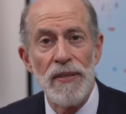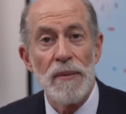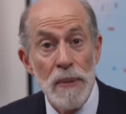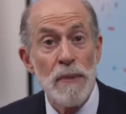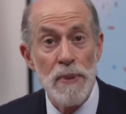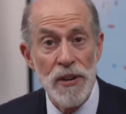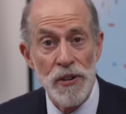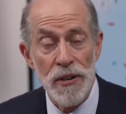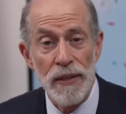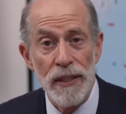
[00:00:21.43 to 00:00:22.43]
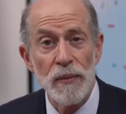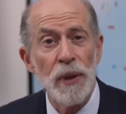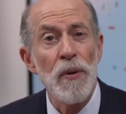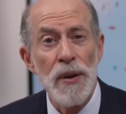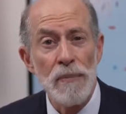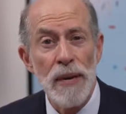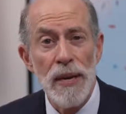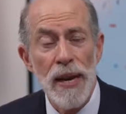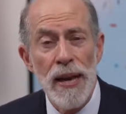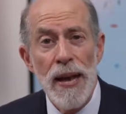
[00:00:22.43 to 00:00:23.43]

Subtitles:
The Big Picture, and we're going to be